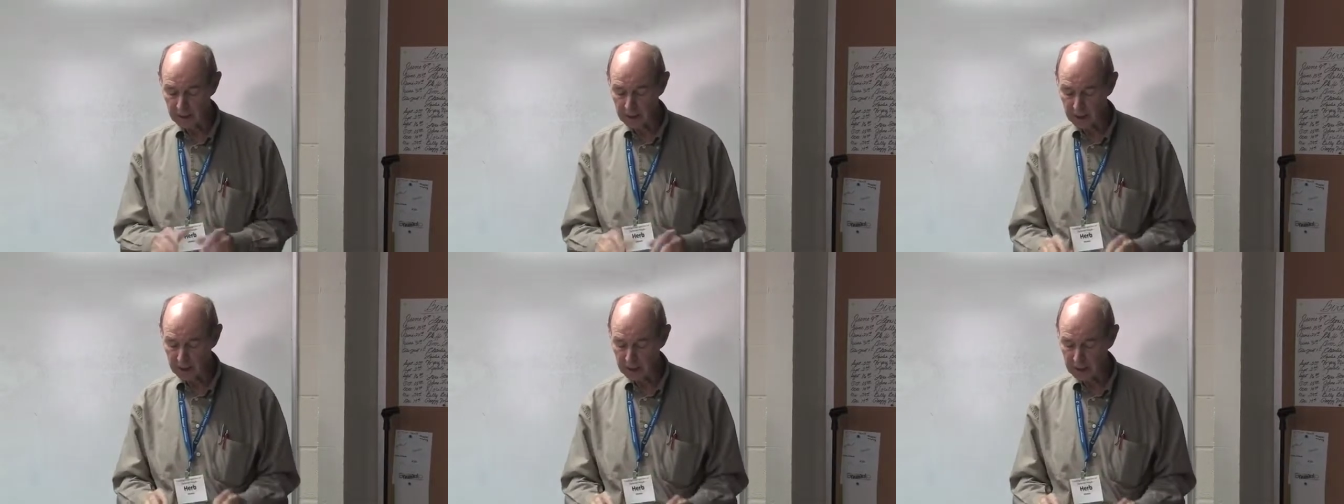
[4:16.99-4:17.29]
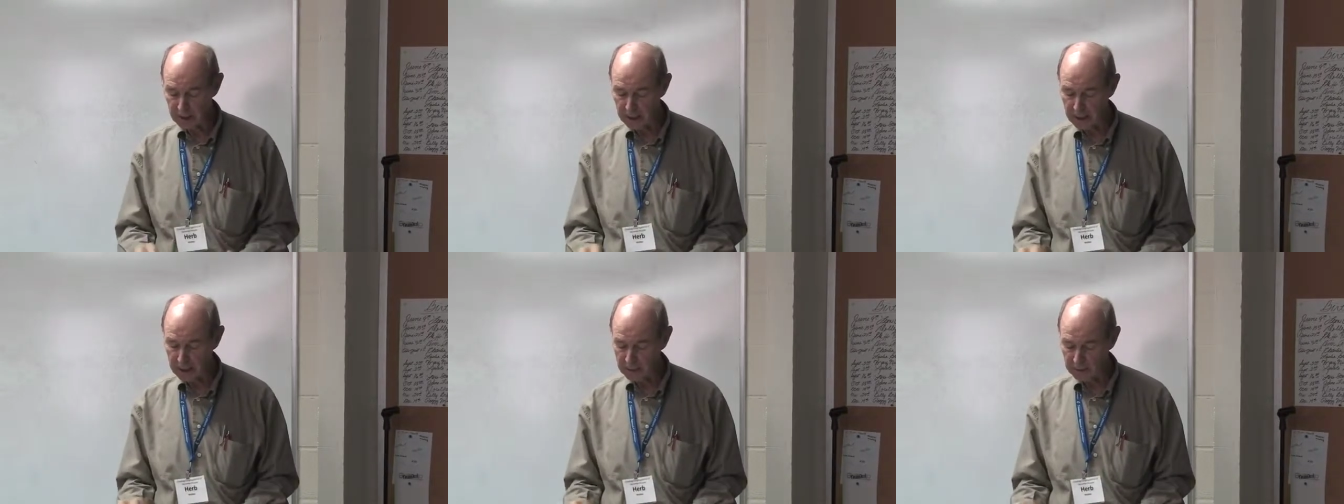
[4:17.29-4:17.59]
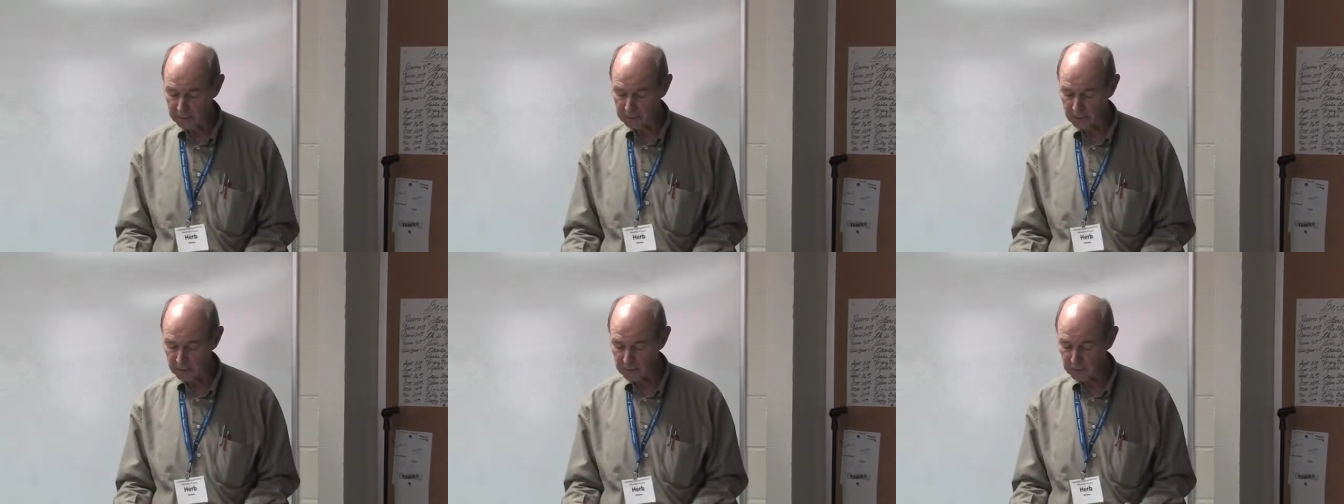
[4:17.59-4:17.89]
align
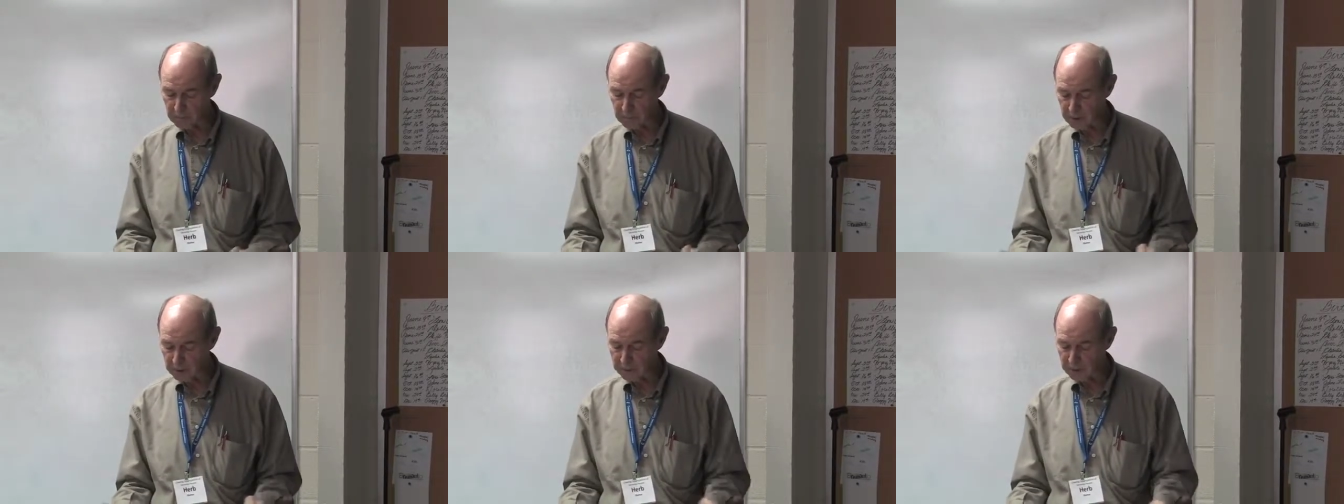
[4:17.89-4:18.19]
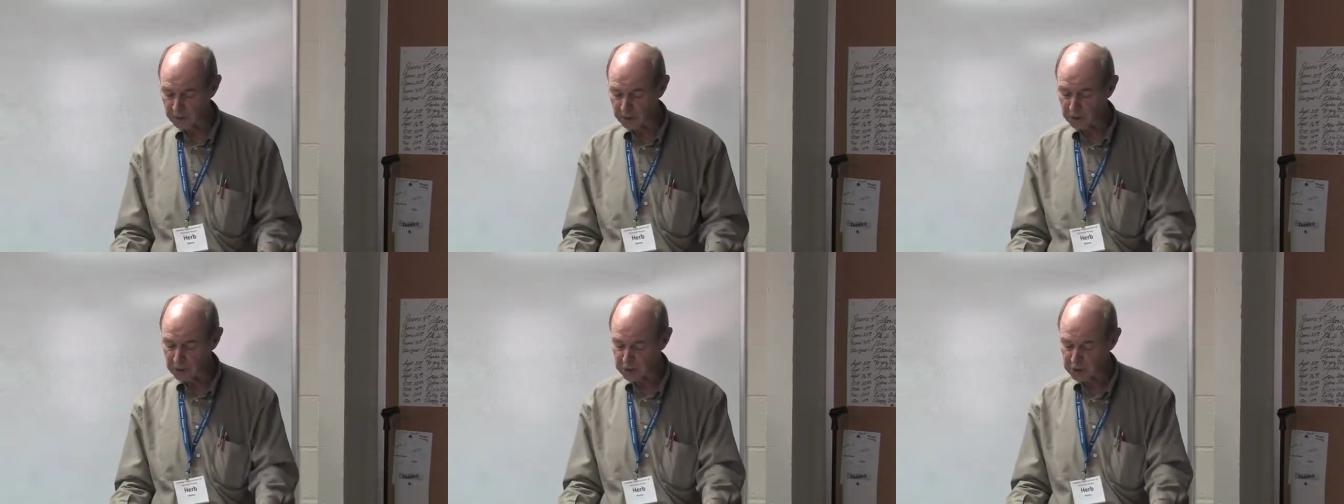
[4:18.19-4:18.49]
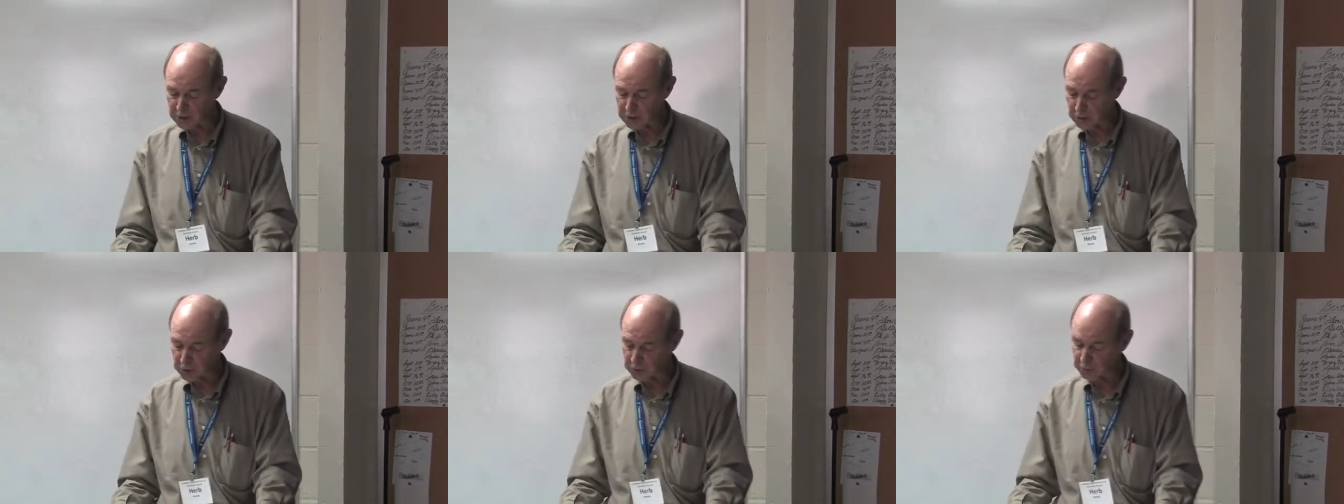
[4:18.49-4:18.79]
him with
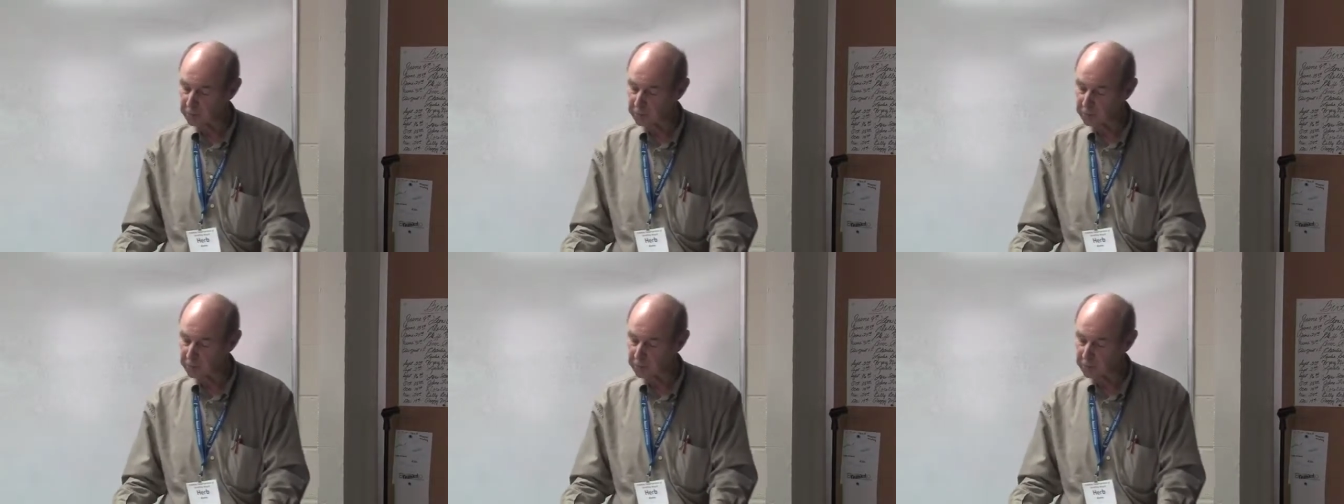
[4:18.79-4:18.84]
liberationists.